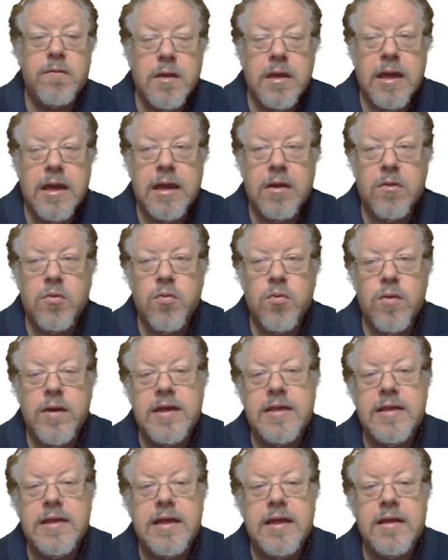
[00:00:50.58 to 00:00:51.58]

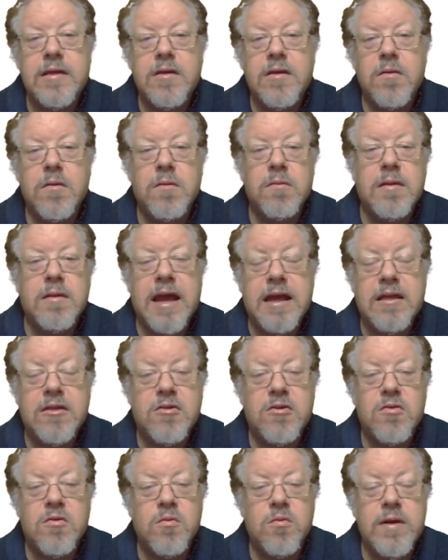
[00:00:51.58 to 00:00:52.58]
increasing your
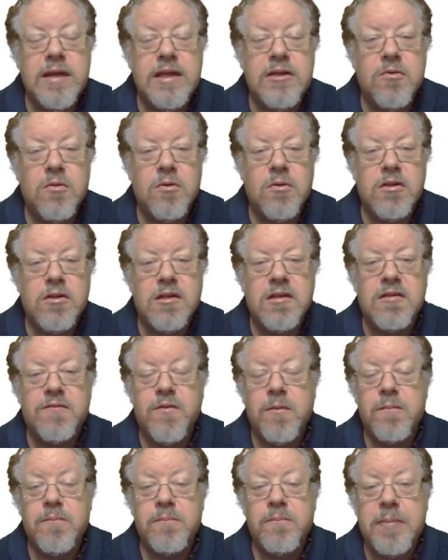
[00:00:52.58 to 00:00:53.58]
lexical resources
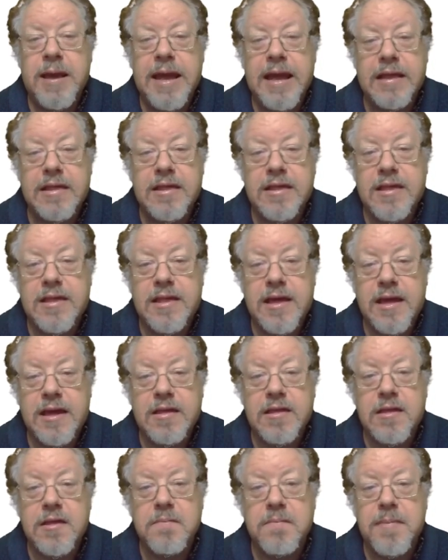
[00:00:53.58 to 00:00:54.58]
from band
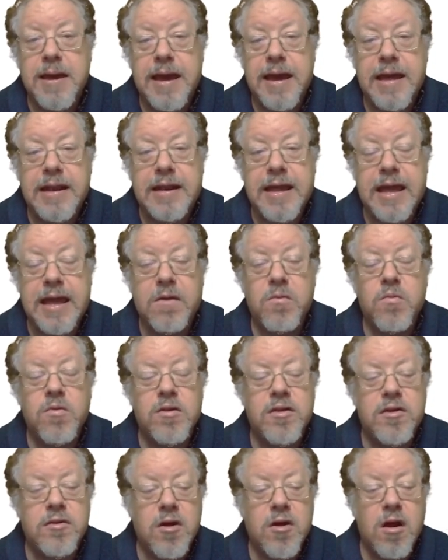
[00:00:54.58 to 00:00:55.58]
6 to band 8,
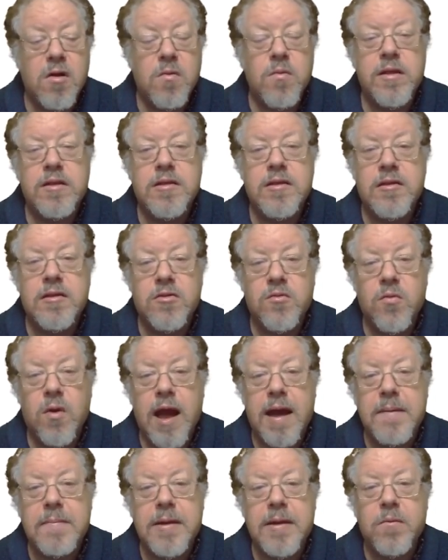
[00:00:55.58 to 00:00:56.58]
we'll start with
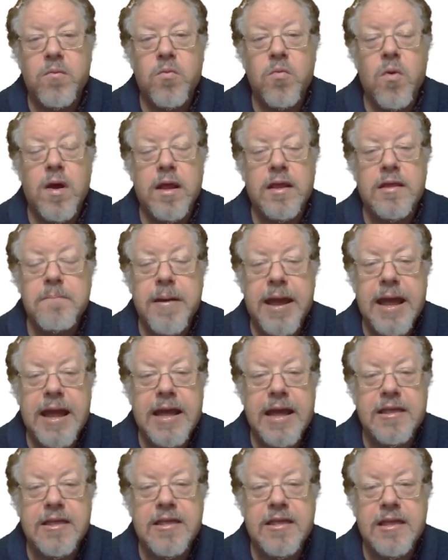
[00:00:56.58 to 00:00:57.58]
describing what
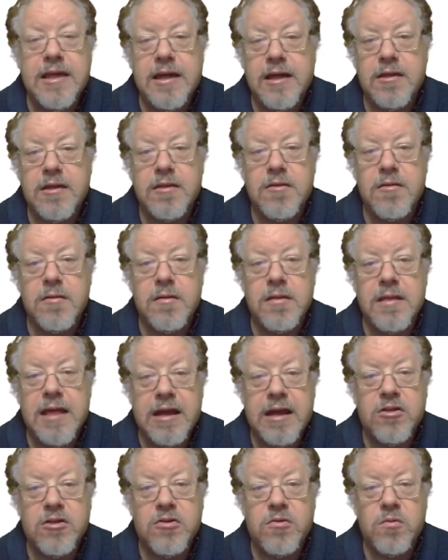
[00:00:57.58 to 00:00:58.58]
band 6
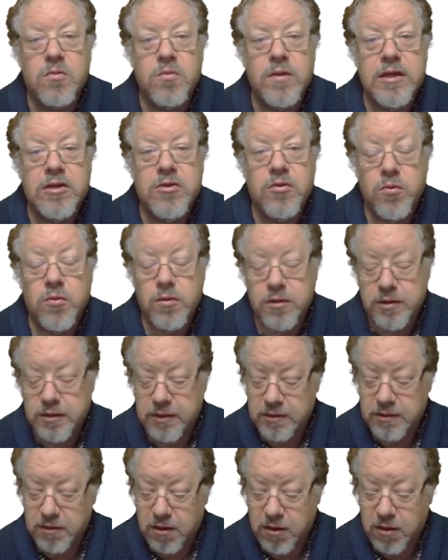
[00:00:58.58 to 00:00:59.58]
lexical
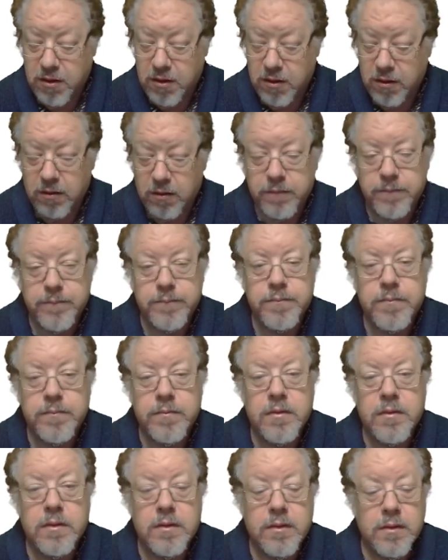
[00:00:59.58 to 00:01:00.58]
resources are.
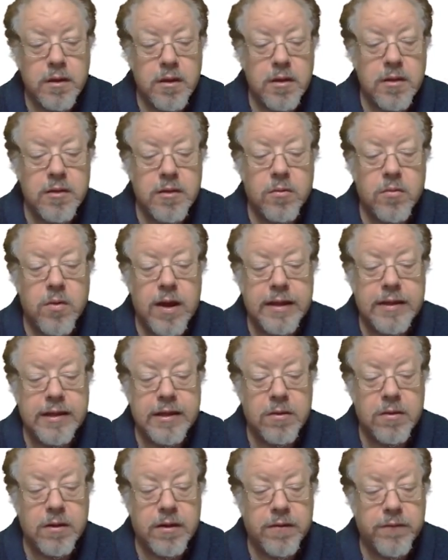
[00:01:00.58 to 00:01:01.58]
The
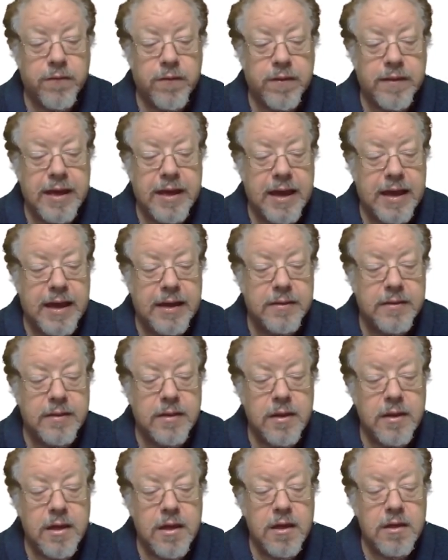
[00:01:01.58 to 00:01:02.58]
criteria for that.
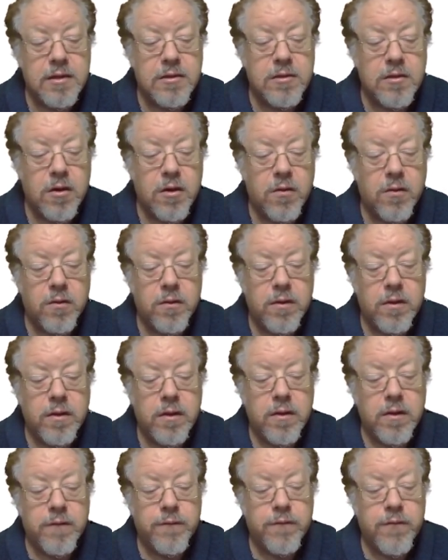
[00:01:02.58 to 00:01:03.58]
So
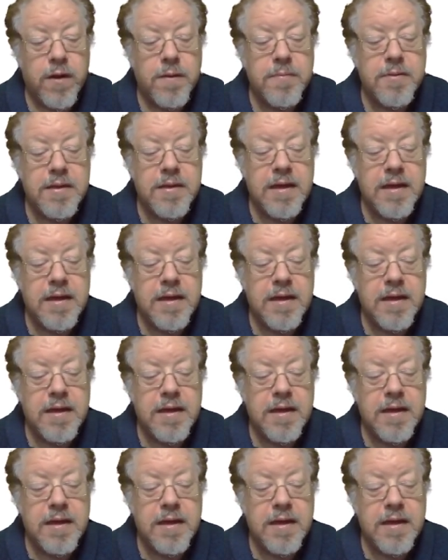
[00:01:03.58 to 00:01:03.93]
from the